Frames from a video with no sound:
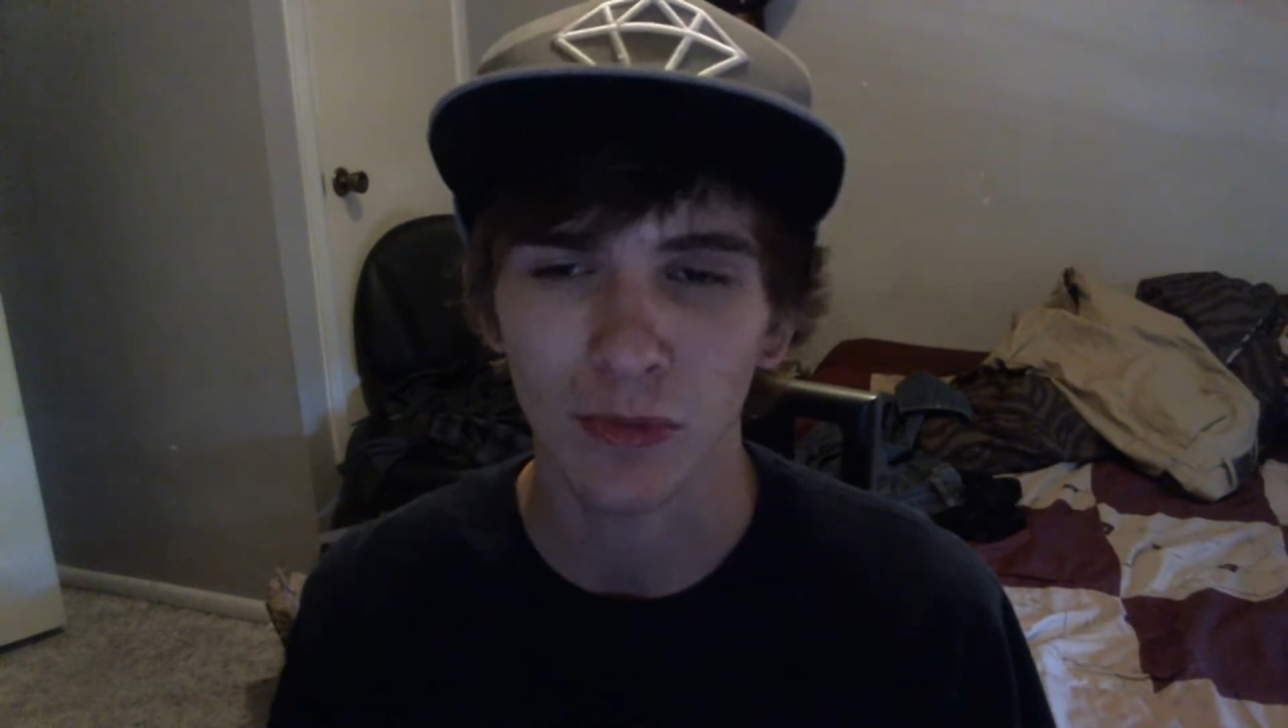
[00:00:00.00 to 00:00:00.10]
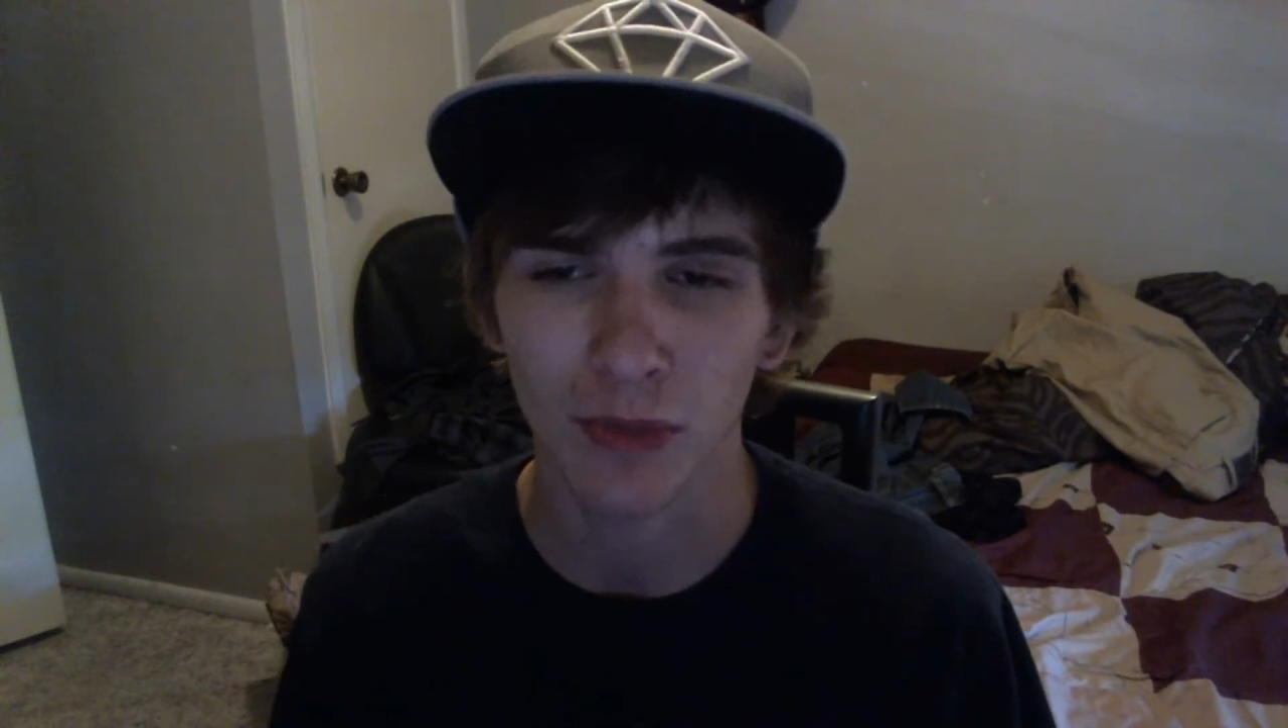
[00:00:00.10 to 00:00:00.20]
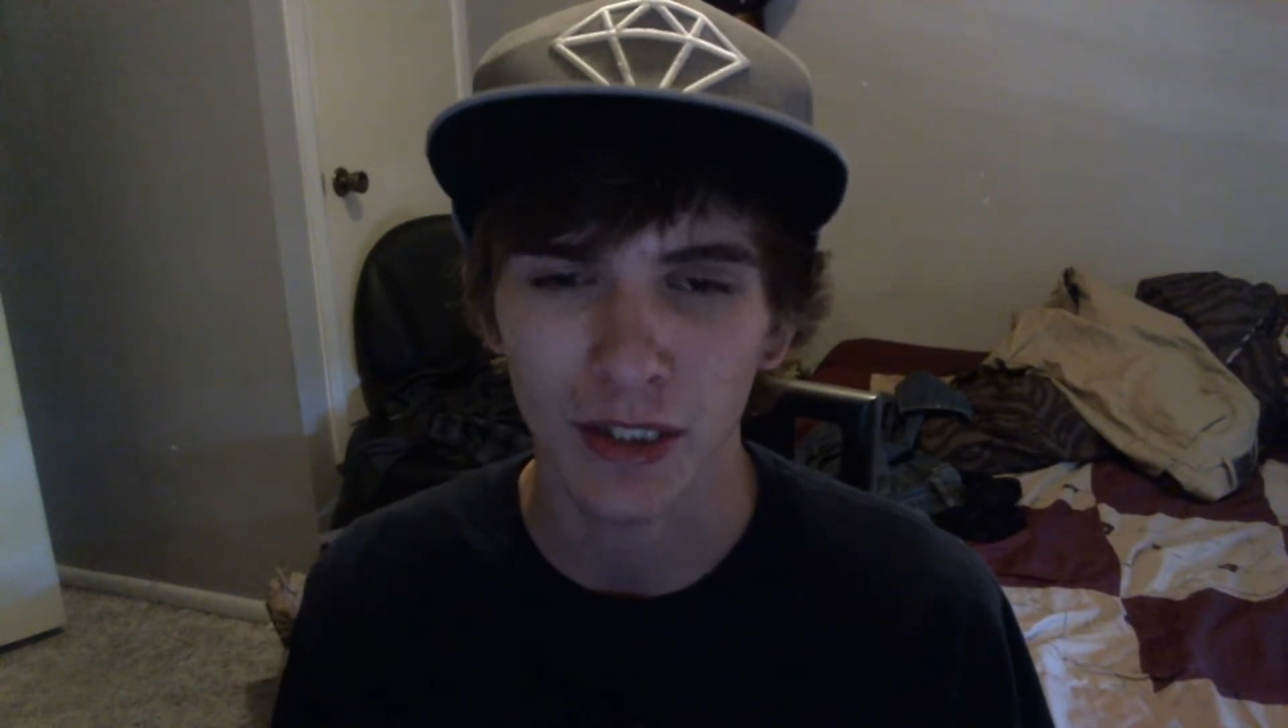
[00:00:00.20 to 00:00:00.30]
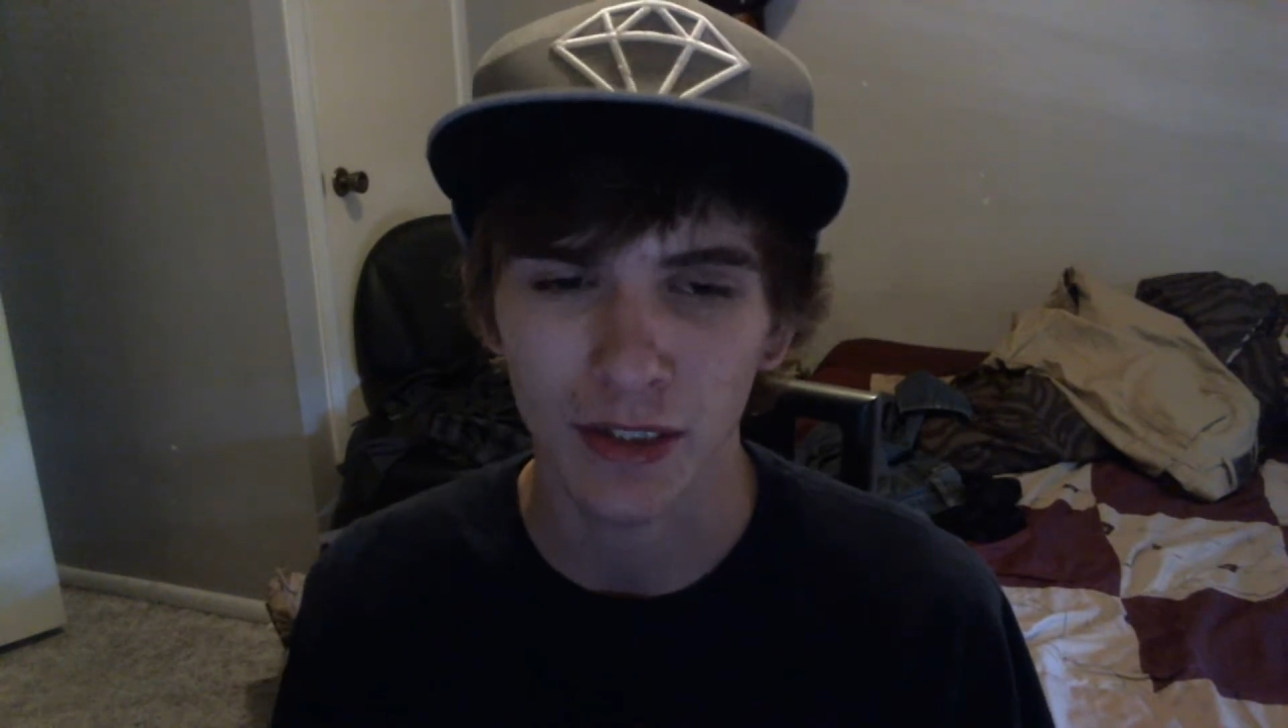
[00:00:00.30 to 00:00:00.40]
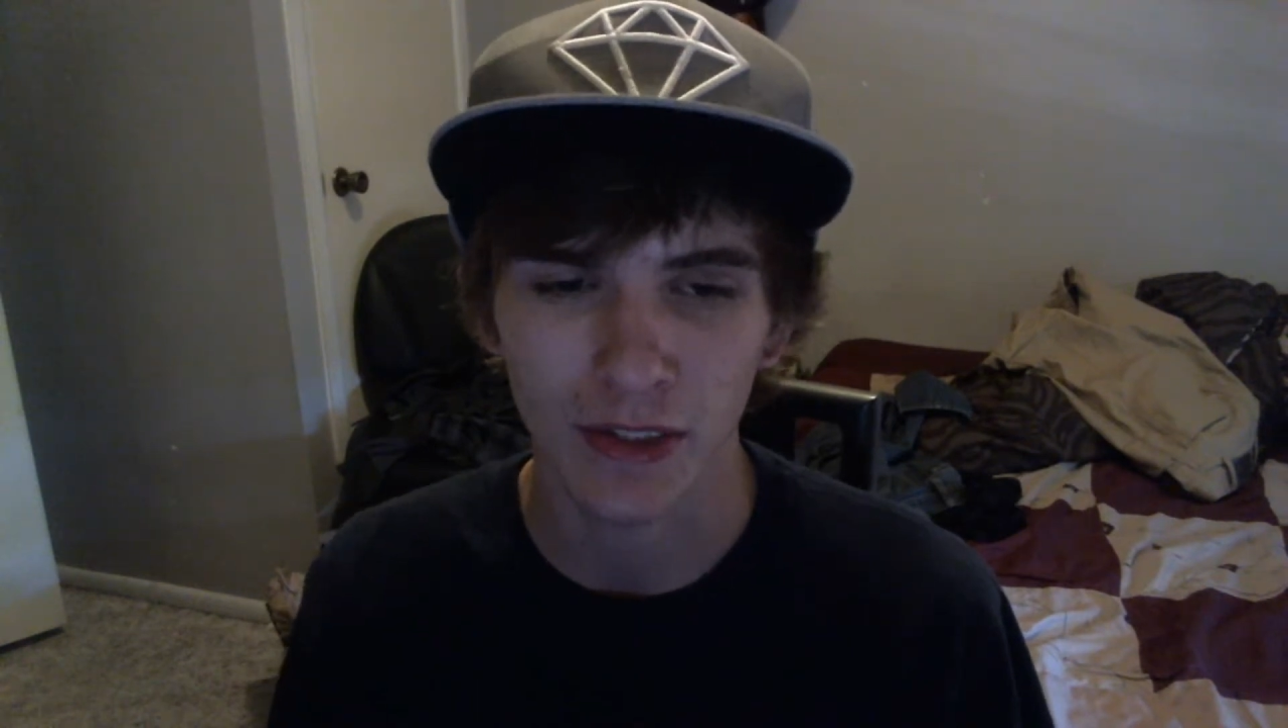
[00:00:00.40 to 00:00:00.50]

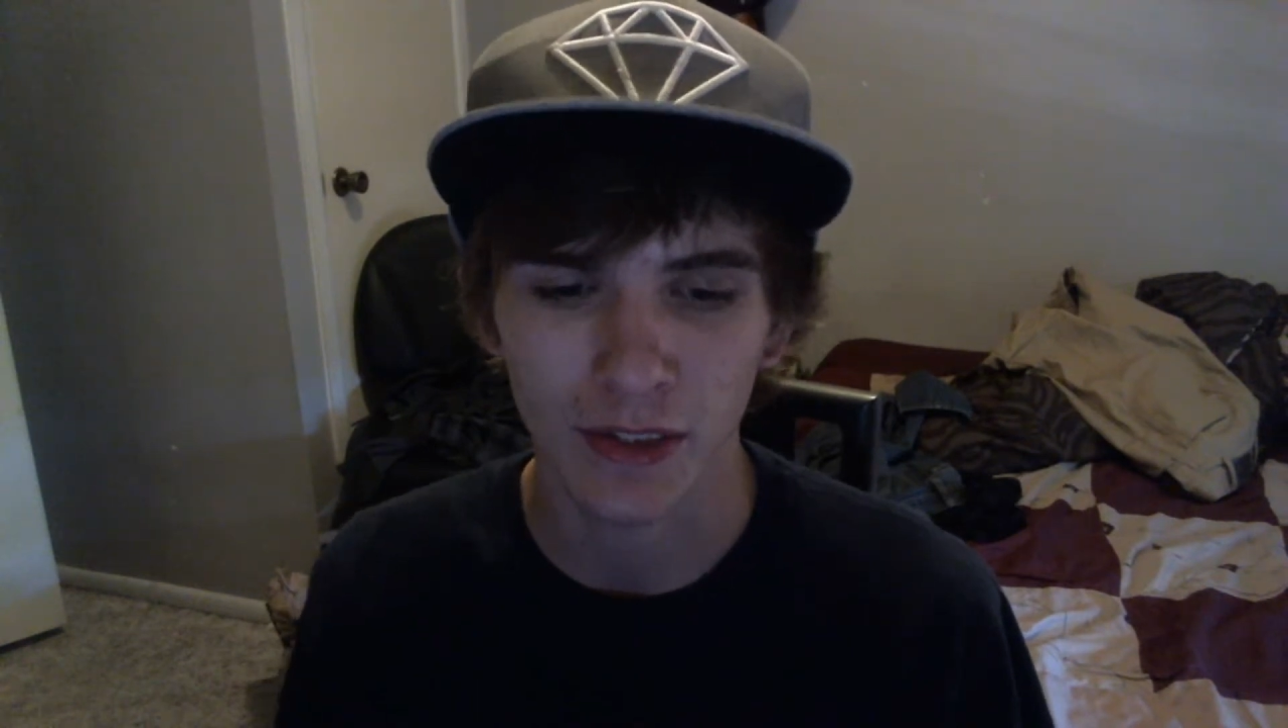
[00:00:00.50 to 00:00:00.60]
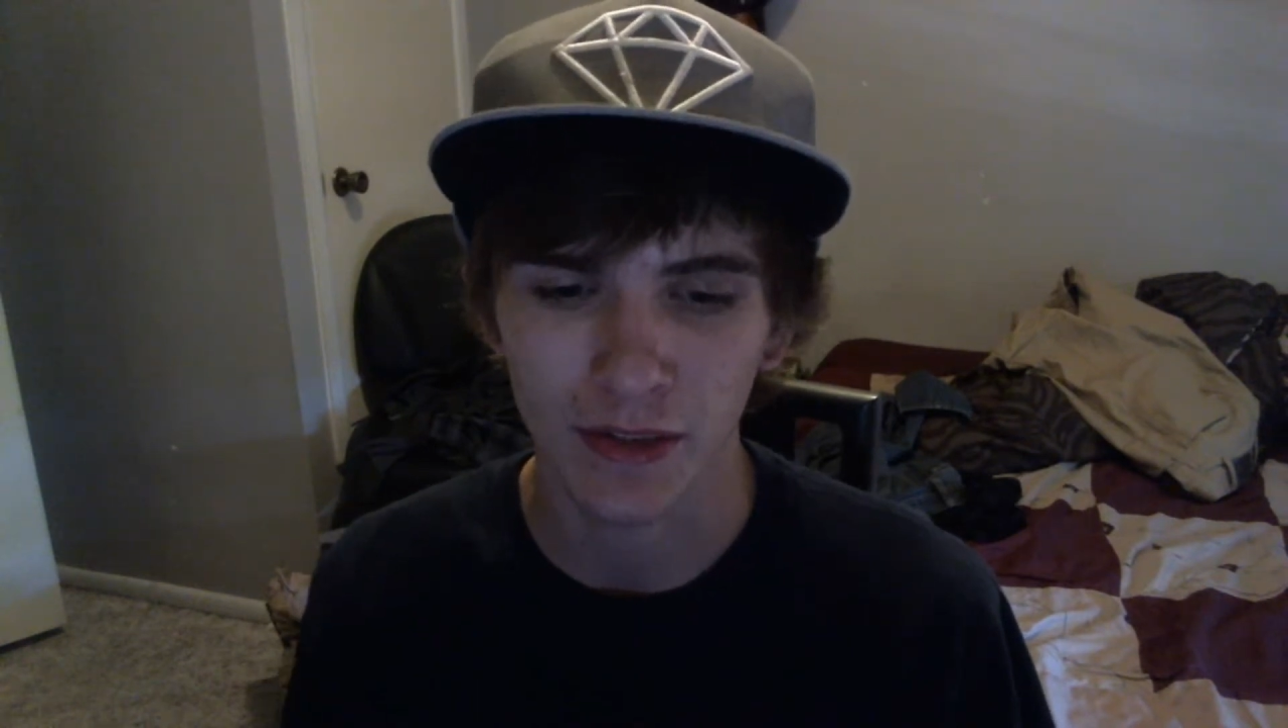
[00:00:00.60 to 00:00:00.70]
because it,